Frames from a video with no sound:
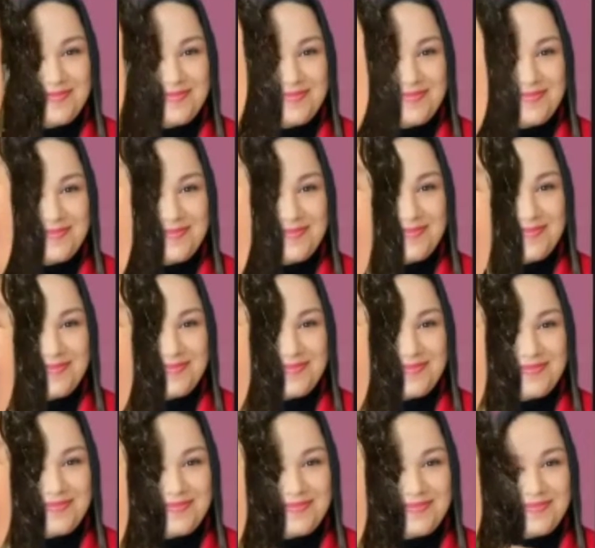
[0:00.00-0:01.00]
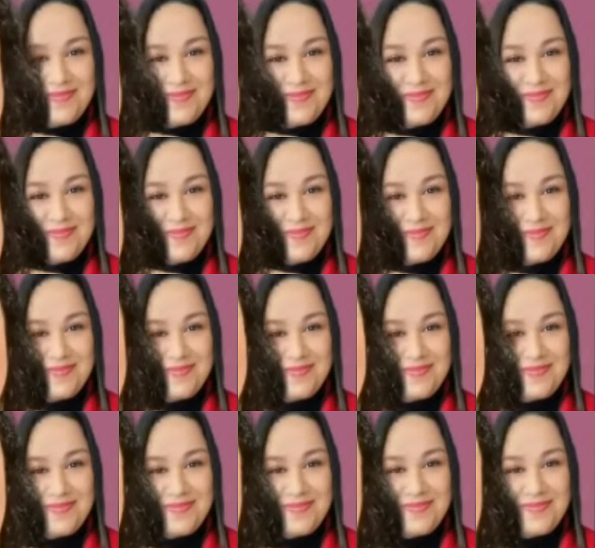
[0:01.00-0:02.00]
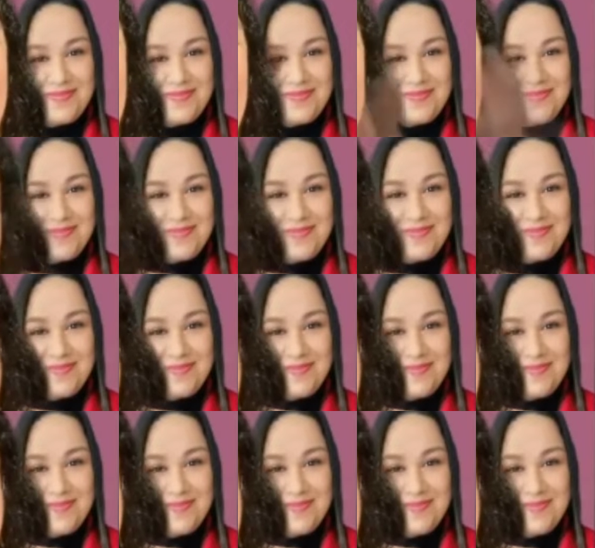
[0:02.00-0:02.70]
No words are spoken by the person on screen.